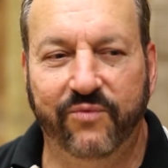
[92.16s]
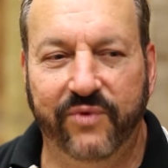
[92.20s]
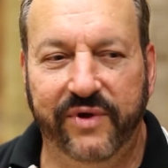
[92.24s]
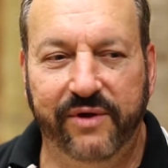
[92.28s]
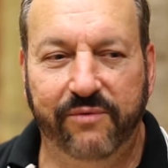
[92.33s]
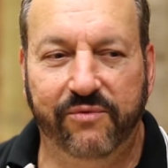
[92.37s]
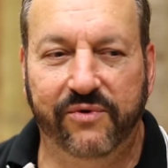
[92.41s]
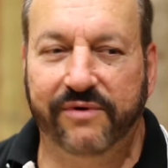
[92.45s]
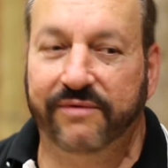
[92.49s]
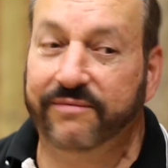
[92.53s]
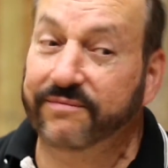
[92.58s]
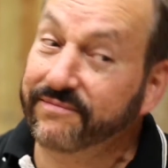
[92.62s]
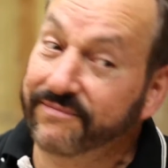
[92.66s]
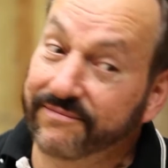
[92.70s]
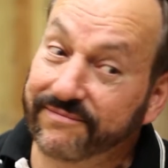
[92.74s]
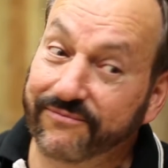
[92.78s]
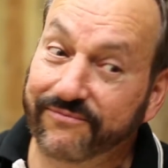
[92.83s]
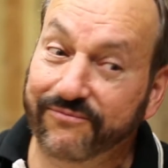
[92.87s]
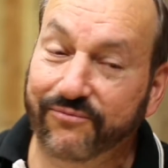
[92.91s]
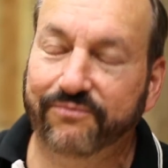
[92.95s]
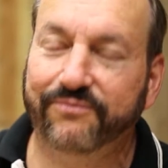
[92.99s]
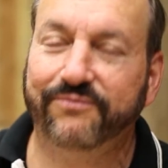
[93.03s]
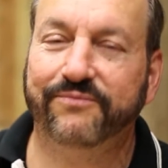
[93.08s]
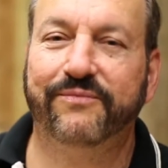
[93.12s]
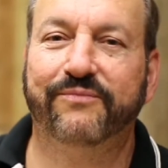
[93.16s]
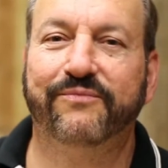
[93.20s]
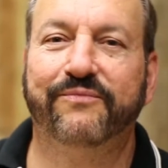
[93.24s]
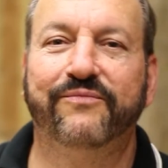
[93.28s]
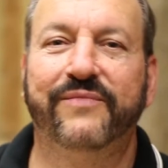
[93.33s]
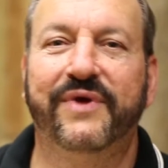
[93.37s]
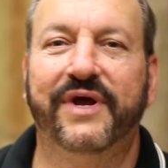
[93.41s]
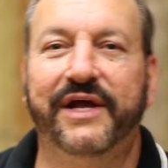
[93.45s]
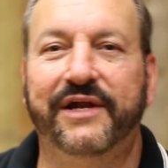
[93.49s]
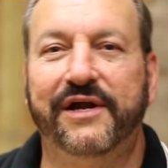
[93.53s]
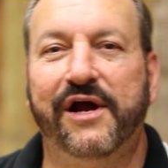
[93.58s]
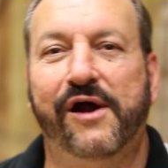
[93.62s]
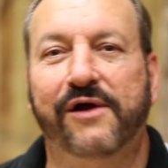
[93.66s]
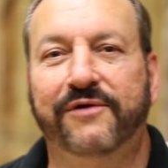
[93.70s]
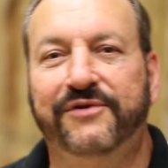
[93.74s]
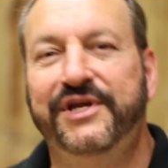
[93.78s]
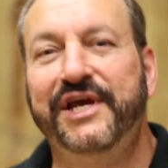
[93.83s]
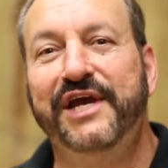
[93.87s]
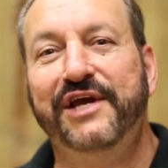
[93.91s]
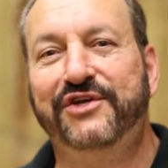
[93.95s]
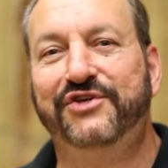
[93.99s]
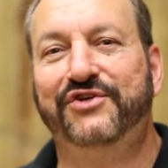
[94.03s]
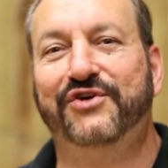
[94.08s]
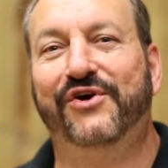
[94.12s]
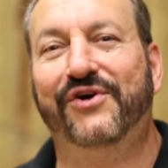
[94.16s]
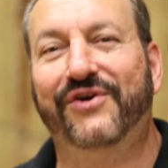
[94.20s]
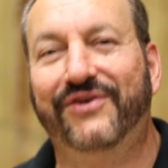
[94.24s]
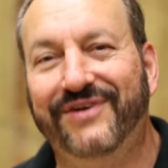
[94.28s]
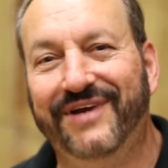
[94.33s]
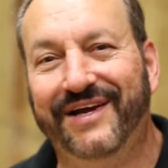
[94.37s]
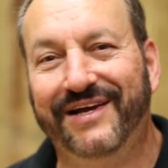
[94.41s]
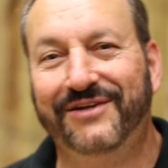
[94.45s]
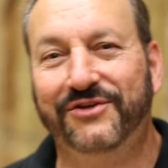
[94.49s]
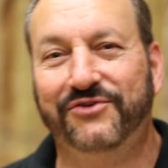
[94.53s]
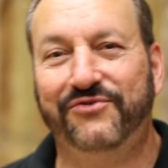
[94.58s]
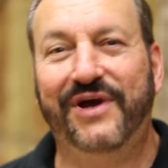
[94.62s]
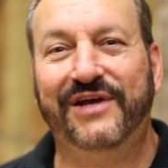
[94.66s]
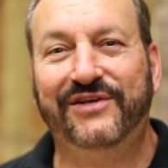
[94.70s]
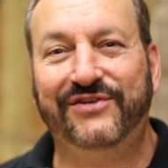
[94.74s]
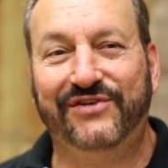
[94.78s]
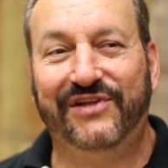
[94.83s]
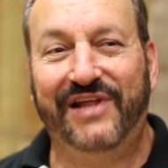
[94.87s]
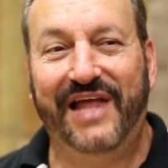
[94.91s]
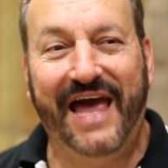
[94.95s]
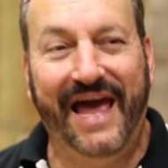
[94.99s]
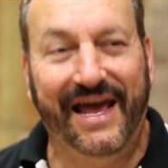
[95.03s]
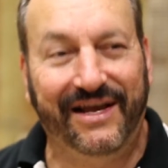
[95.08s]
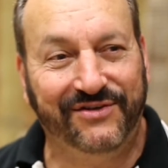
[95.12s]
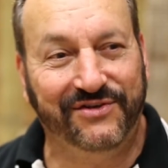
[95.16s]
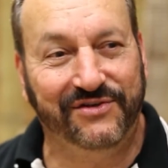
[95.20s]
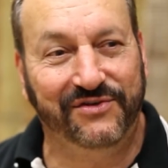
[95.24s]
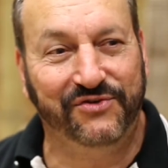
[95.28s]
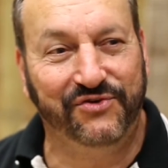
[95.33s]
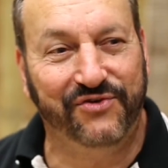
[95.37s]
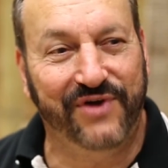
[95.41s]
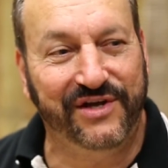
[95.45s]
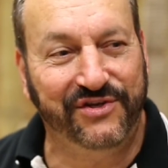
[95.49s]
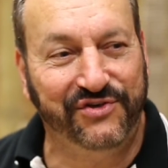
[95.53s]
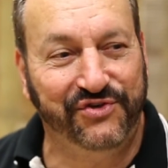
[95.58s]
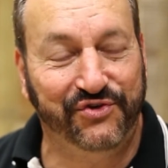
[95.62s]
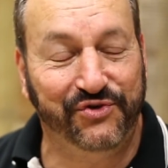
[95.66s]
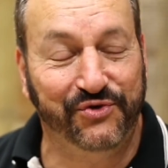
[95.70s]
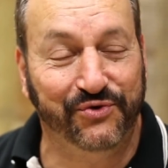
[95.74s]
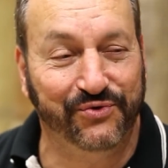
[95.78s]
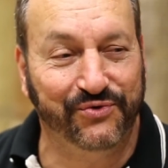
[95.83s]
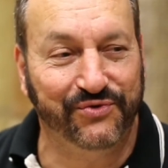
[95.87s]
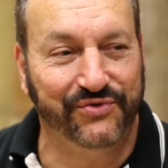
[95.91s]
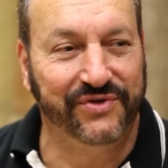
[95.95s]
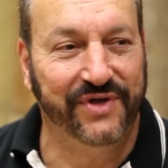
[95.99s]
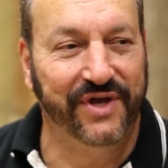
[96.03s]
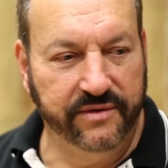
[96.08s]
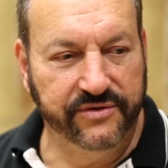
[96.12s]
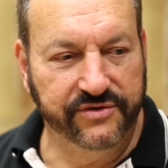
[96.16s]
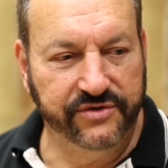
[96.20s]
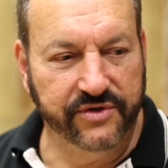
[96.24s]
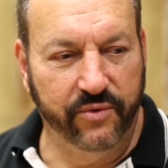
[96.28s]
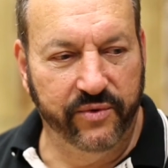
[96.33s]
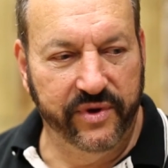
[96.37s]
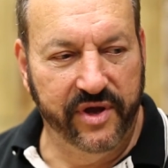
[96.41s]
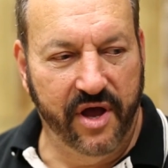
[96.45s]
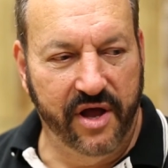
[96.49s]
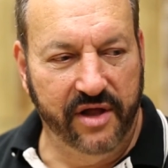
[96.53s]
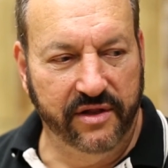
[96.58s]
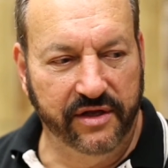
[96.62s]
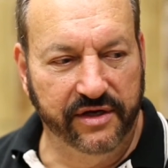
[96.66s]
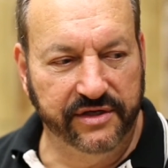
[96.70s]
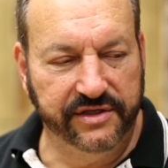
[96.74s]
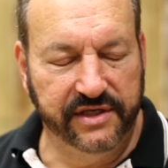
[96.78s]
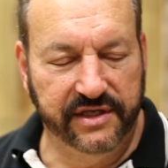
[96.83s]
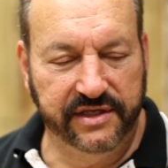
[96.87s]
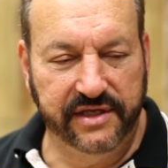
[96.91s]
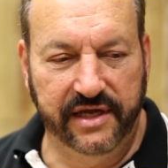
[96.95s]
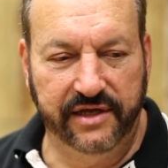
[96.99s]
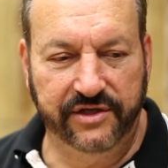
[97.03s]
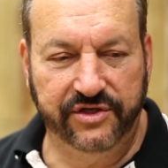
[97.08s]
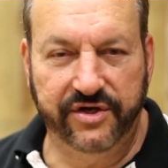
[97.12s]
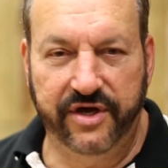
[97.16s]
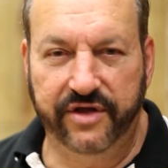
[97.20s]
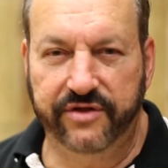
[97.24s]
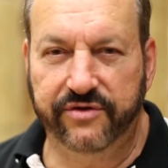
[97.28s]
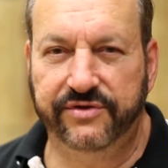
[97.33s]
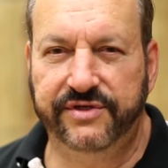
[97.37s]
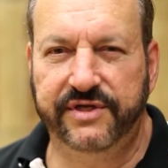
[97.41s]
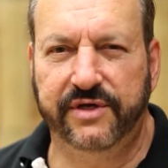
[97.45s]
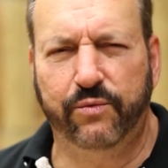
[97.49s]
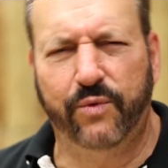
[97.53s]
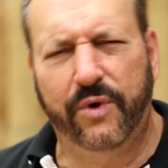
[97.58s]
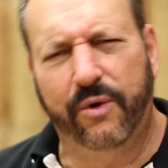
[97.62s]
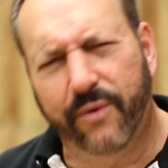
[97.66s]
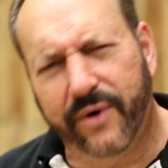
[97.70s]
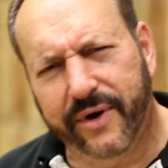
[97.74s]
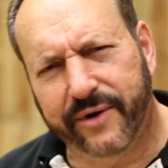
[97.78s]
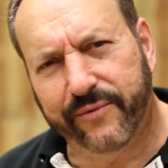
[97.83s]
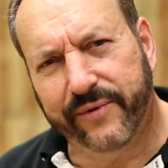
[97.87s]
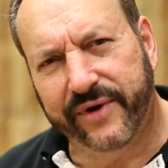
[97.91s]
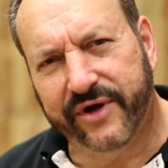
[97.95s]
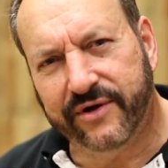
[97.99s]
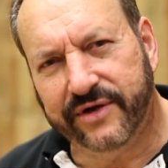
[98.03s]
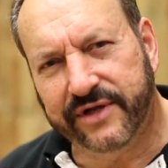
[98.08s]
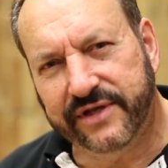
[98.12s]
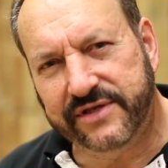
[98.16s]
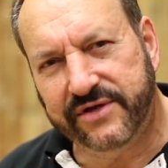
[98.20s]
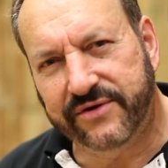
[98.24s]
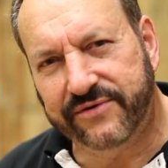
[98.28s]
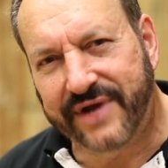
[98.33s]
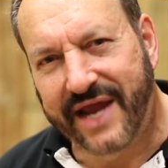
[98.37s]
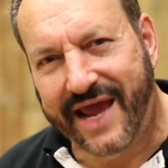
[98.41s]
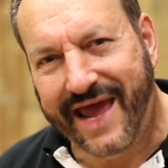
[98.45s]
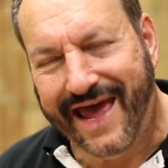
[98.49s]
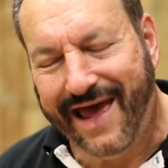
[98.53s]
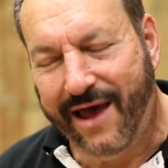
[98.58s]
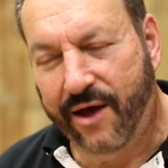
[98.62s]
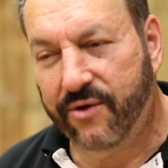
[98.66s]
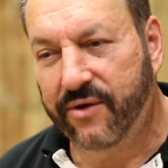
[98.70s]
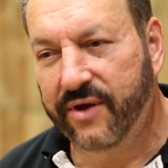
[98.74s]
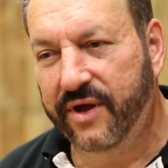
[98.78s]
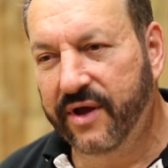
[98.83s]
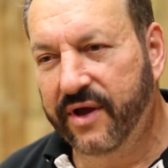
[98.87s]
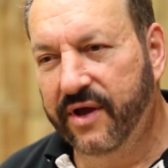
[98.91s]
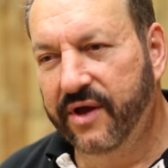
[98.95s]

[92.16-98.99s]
we were in our t-shirt and dress slacks and dress shoes. So we all looked at each other and said, well, what are we going to do now?